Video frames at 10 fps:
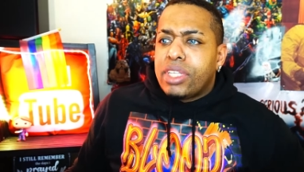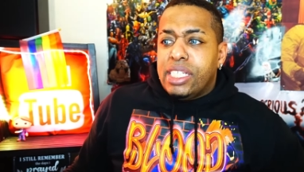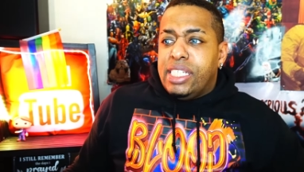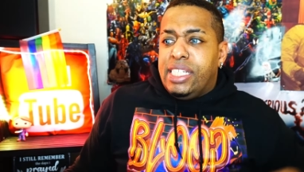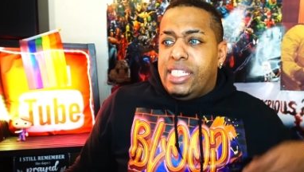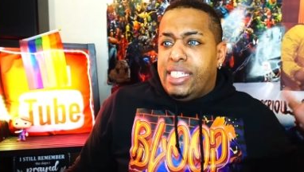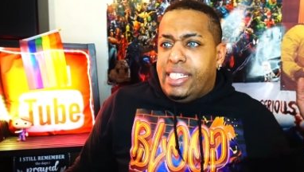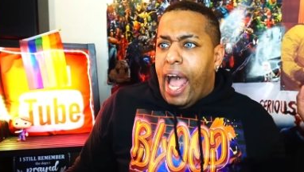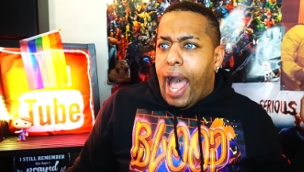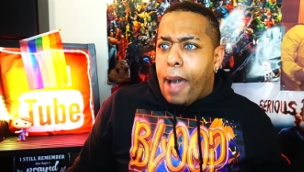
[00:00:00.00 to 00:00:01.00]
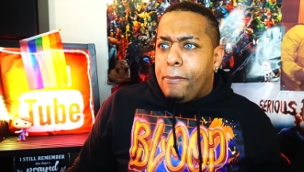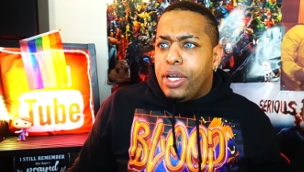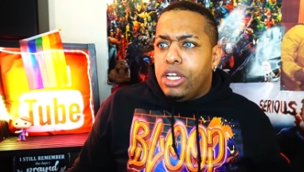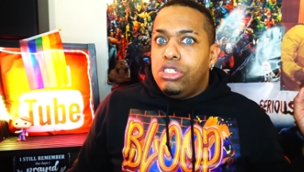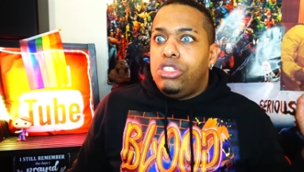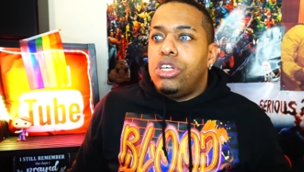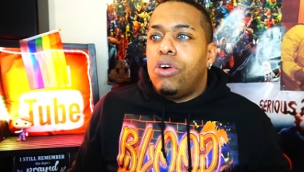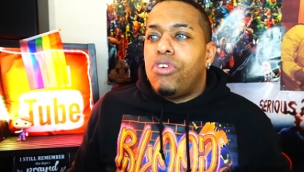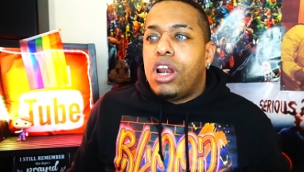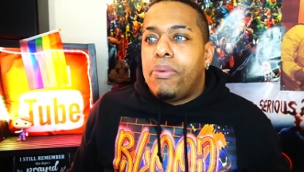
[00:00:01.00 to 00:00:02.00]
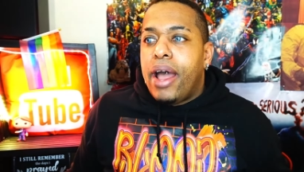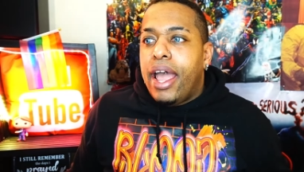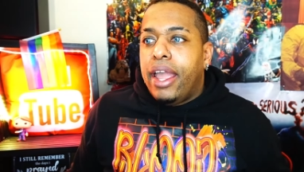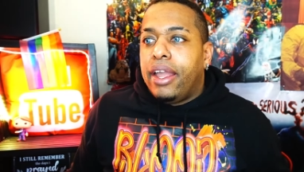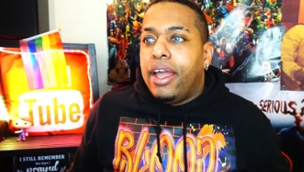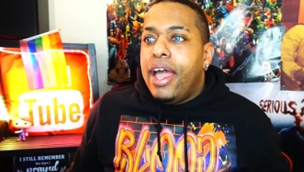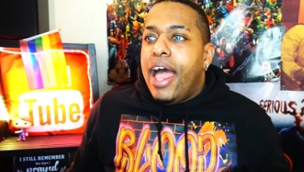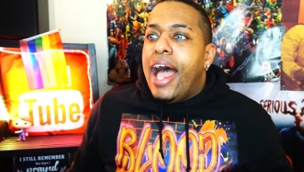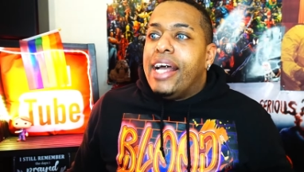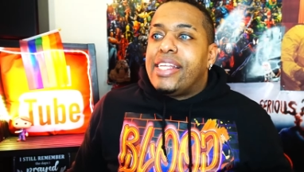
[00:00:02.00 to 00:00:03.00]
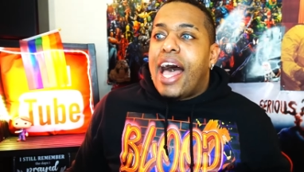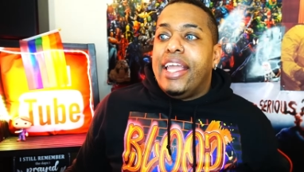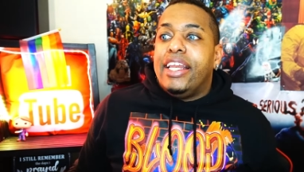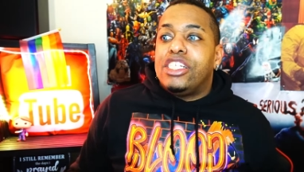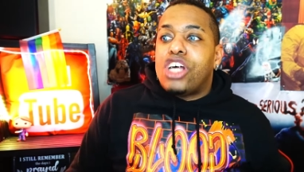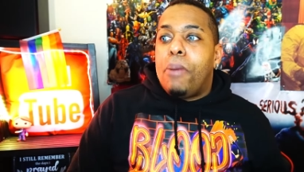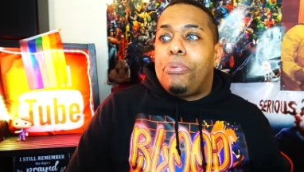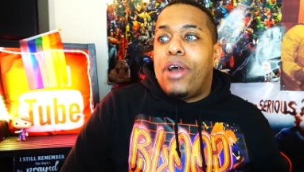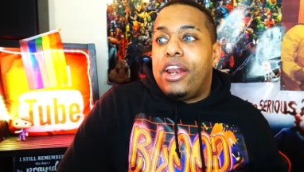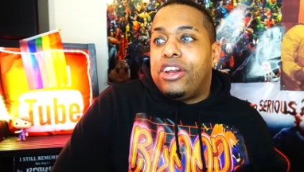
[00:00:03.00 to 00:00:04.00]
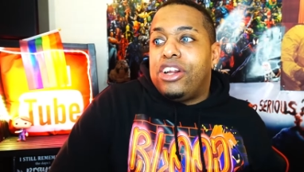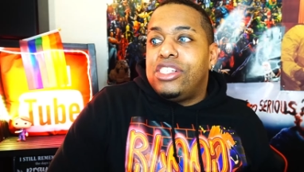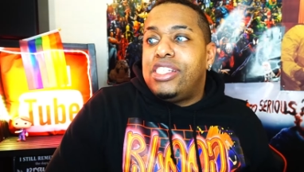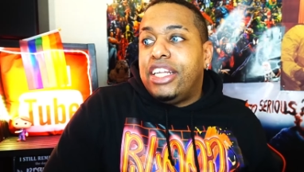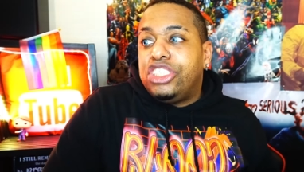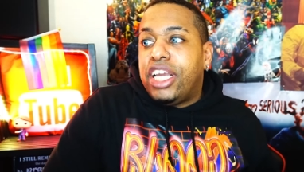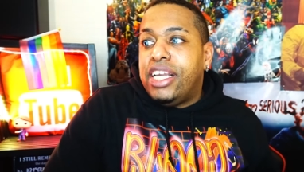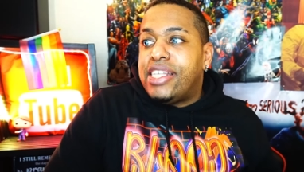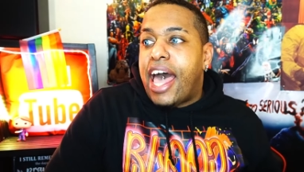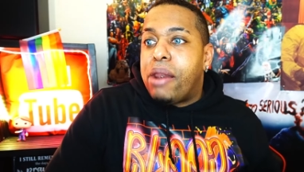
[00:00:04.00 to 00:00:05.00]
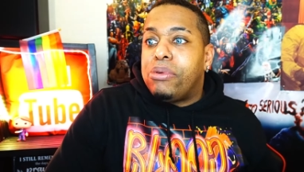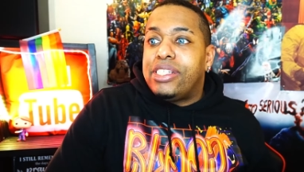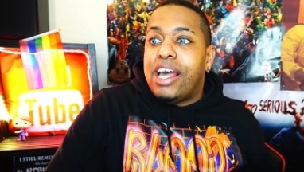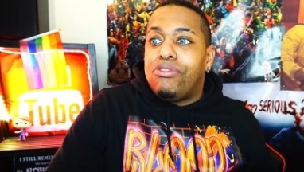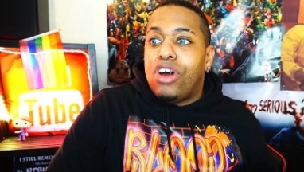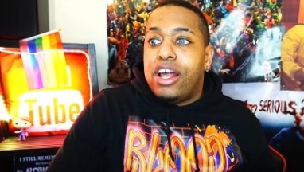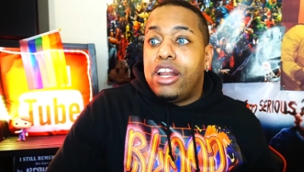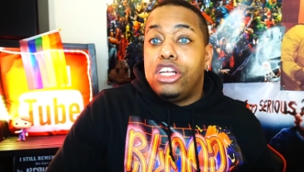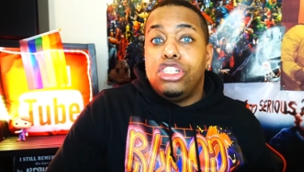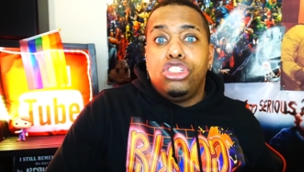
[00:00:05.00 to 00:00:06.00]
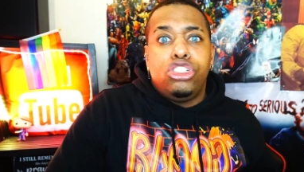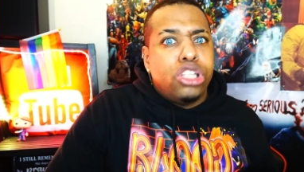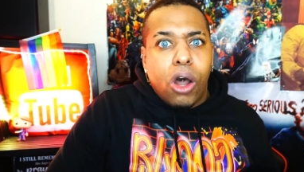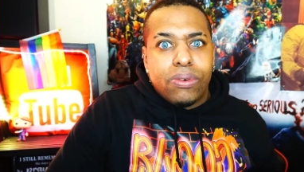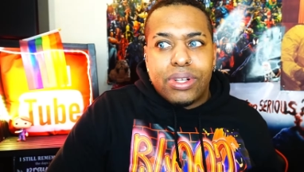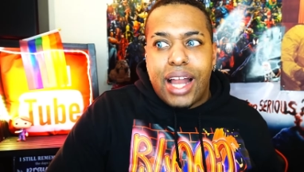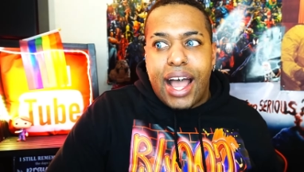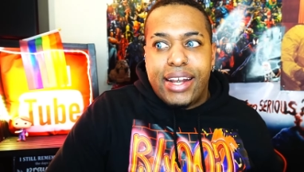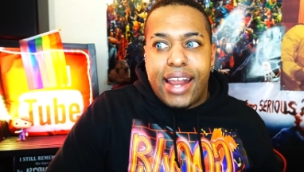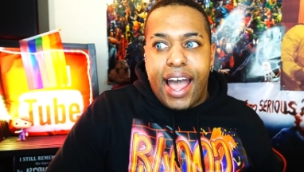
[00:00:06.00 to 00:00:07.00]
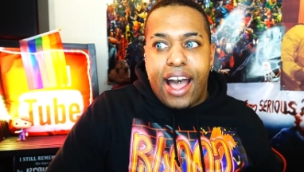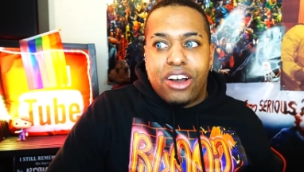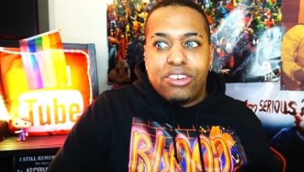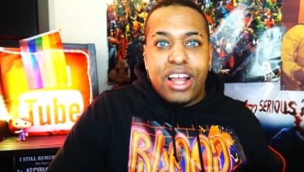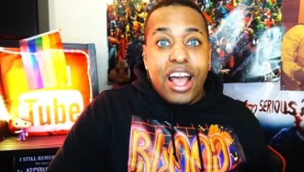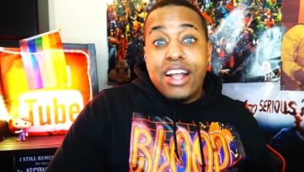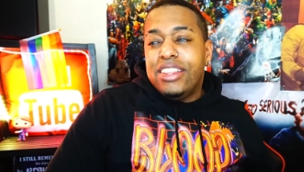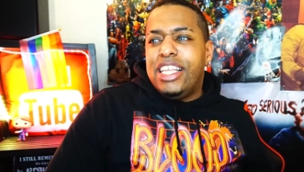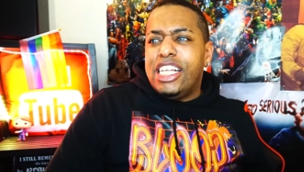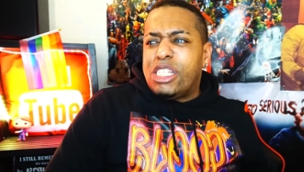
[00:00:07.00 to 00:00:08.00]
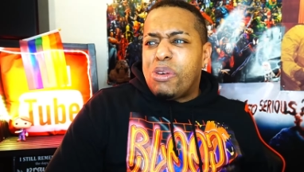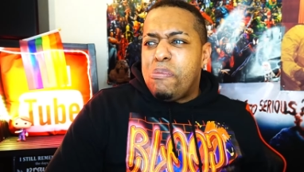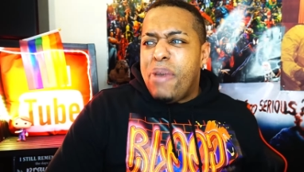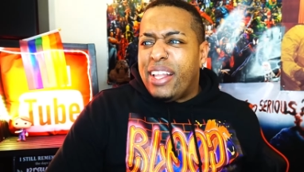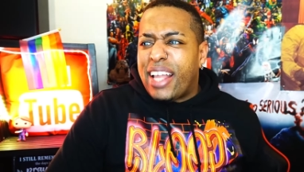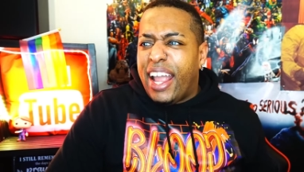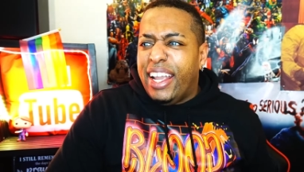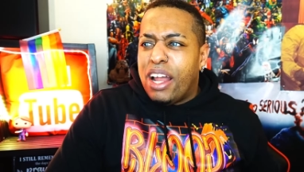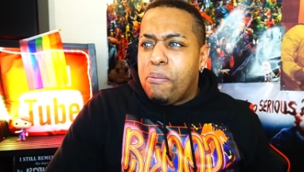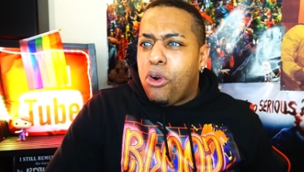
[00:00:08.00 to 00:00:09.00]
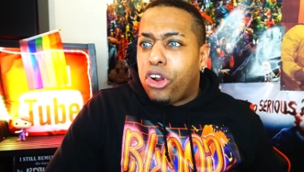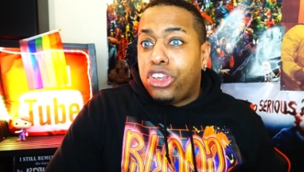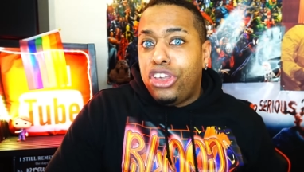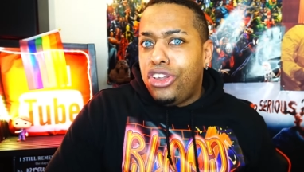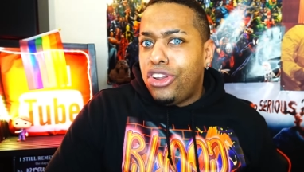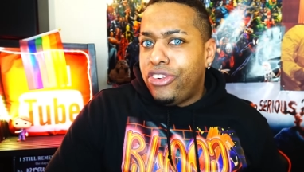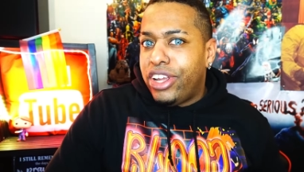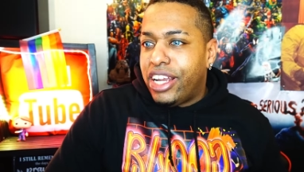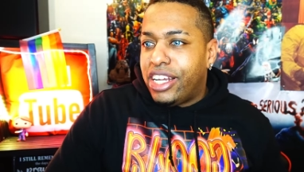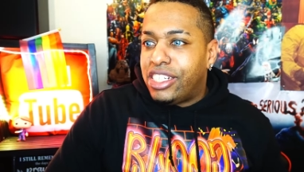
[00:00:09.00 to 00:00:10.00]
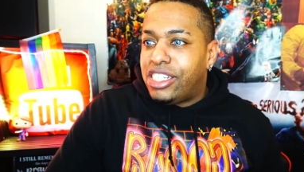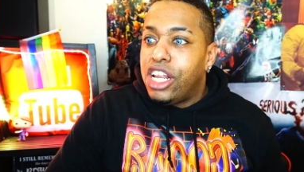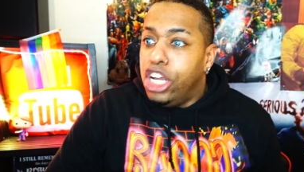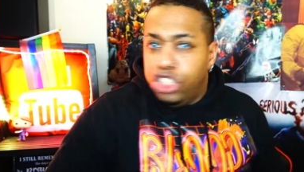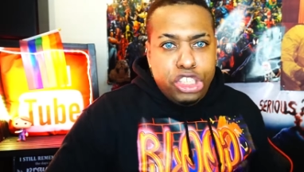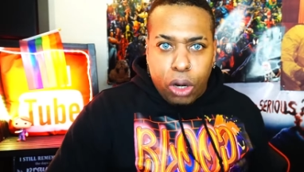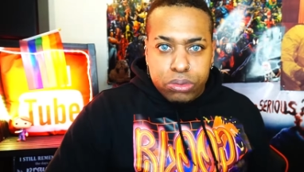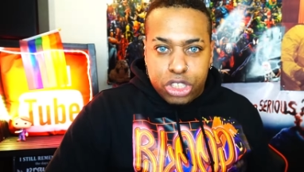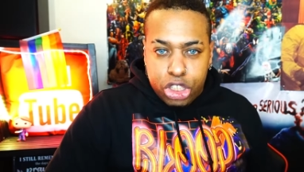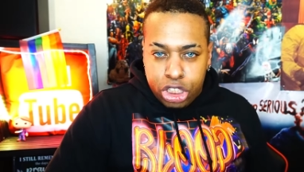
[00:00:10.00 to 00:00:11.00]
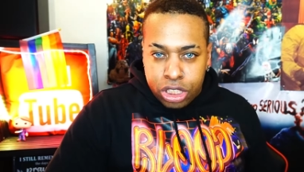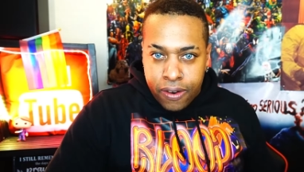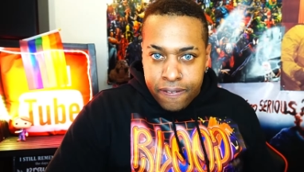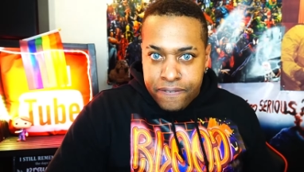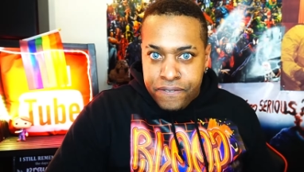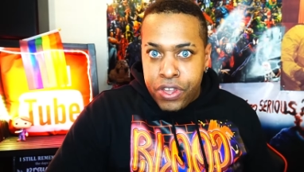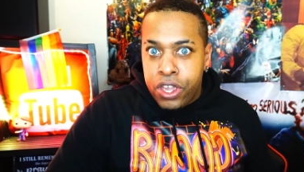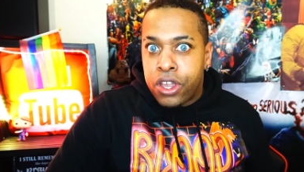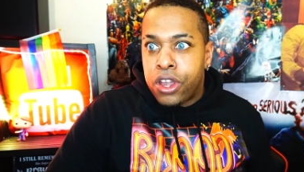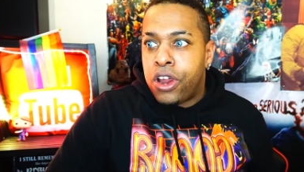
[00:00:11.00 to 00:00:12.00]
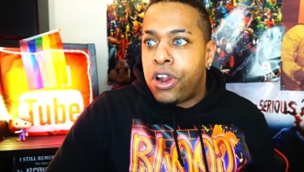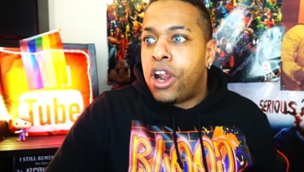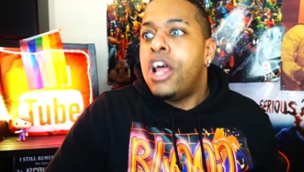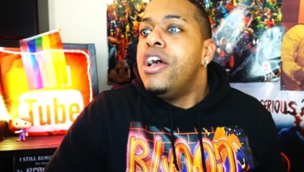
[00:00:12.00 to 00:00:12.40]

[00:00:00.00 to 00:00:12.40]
Stop, don't run away. As hyenas are predators, they chase animals that run. Don't lie down. This will make the hyena more curious. Don't show fear.